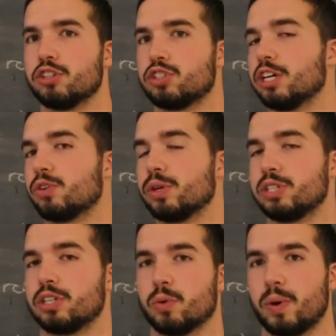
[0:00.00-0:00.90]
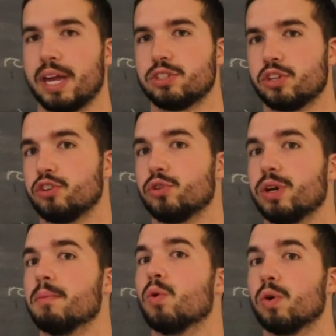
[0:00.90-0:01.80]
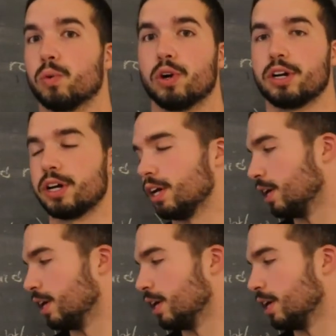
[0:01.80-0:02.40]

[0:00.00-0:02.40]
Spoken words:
just increasing the weight, so they're doing more work,